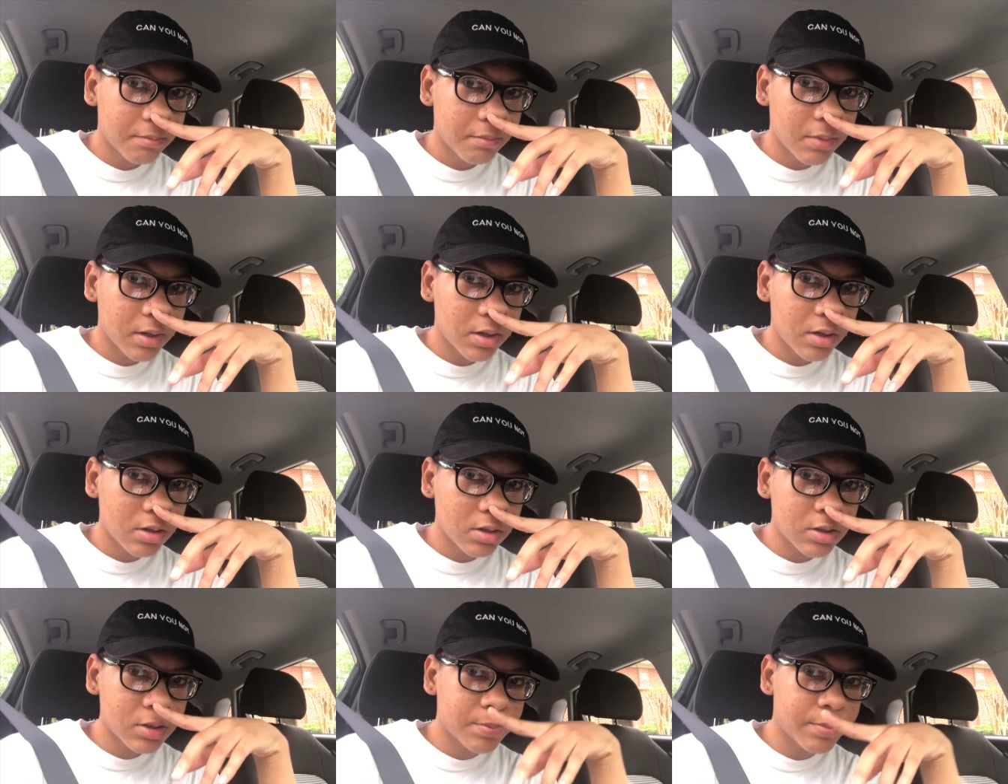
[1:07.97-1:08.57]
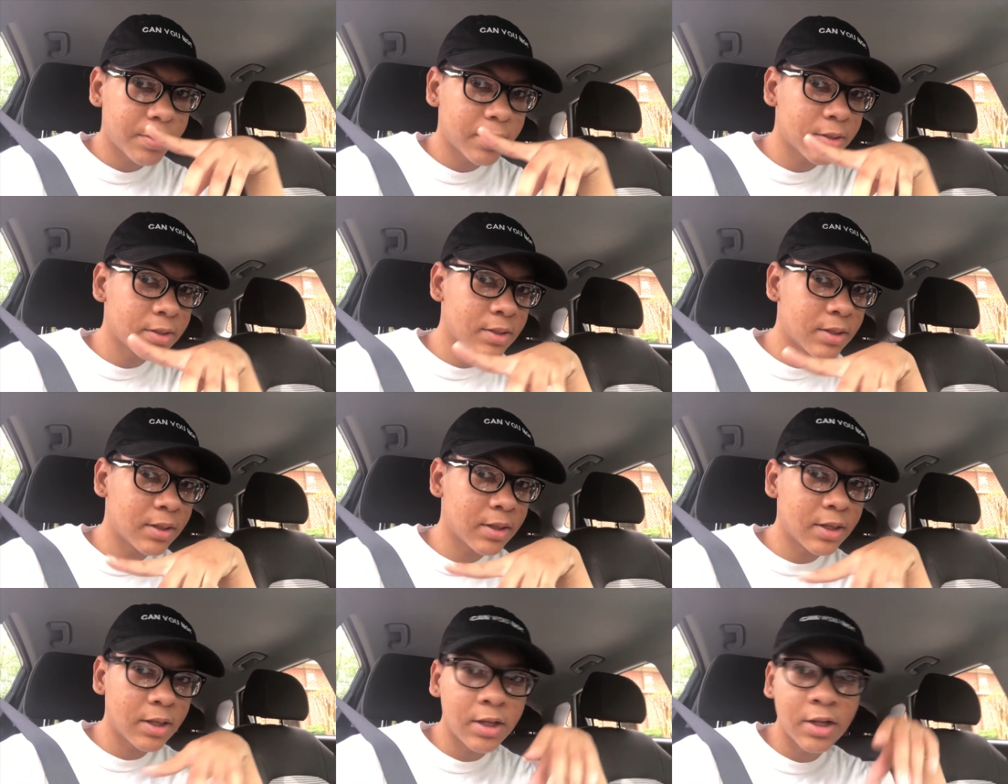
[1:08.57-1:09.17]
My nose
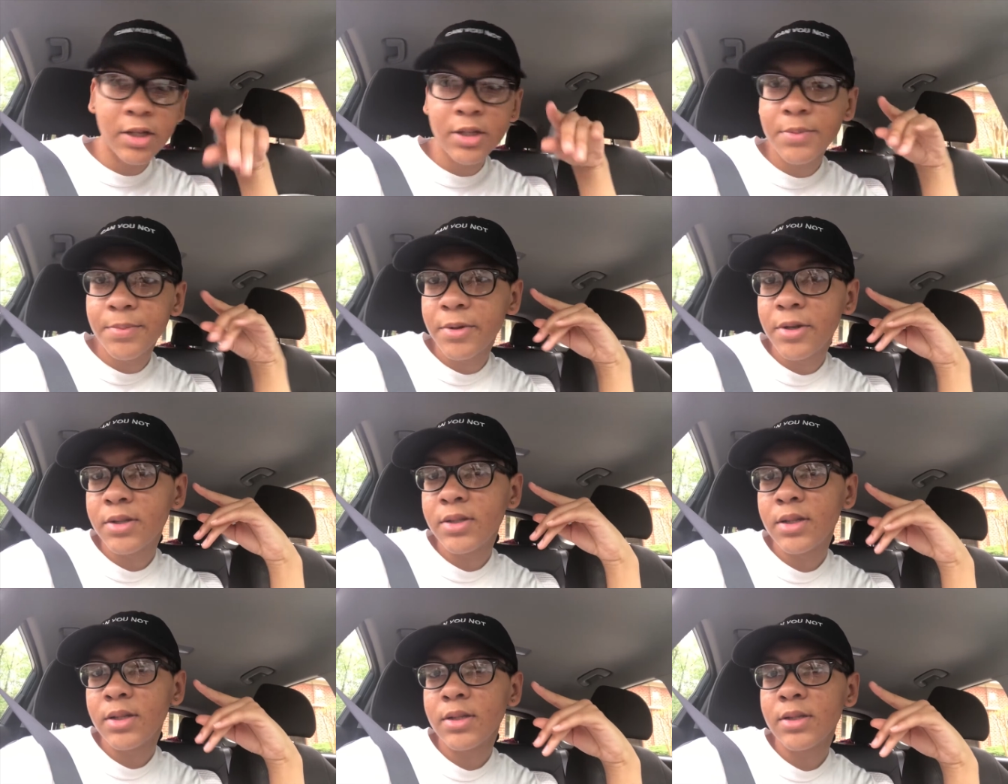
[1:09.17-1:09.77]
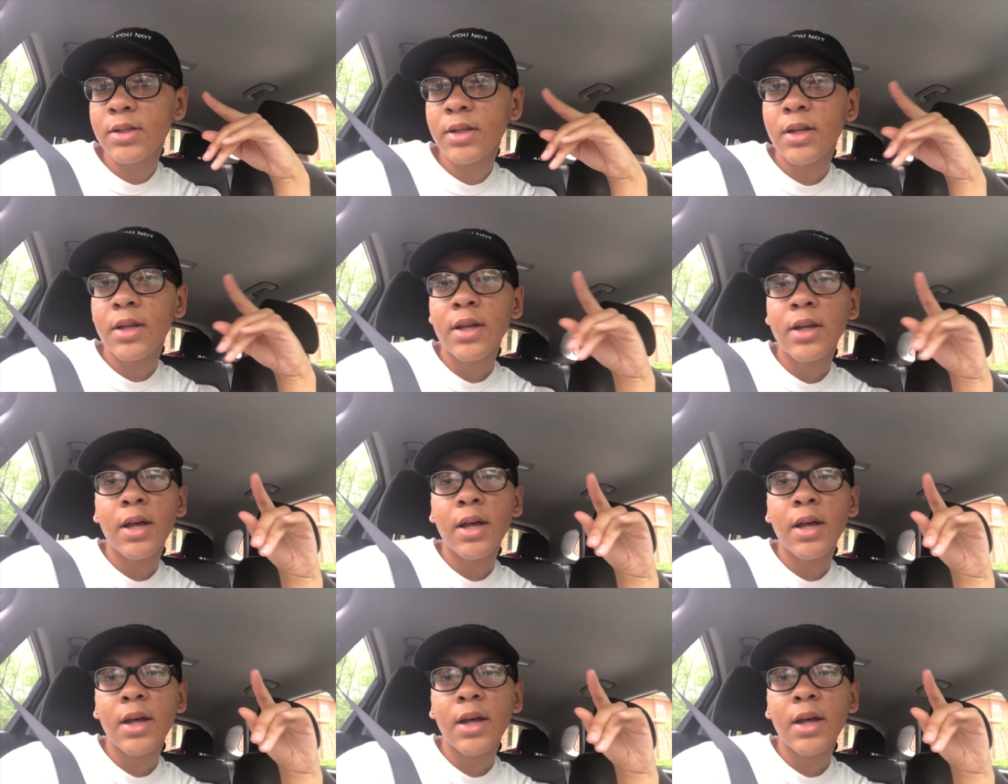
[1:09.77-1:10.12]
piercing, ears piercings.